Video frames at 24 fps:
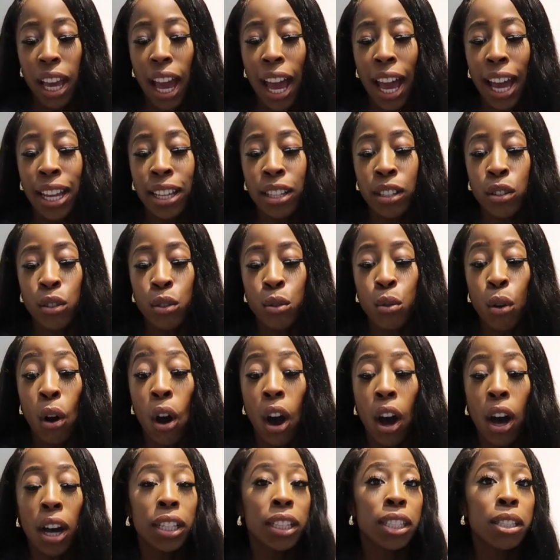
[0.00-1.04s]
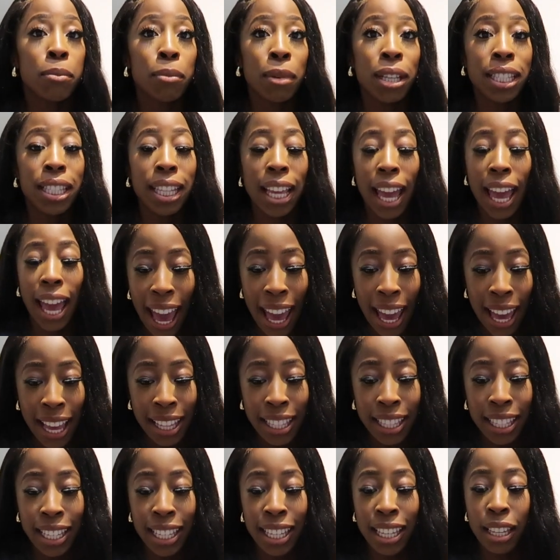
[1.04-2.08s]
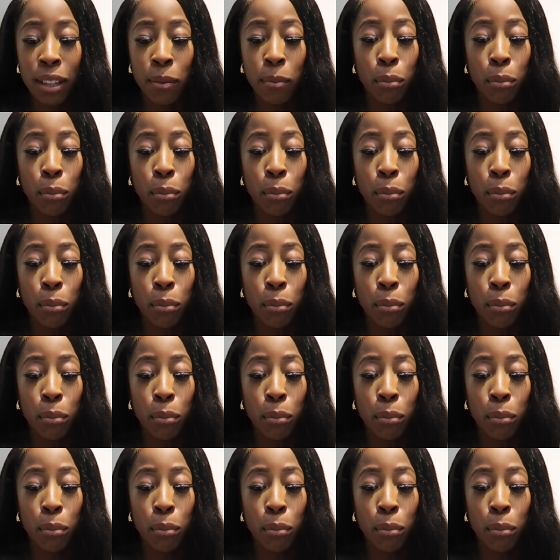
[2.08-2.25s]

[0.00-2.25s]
and you hardly miss any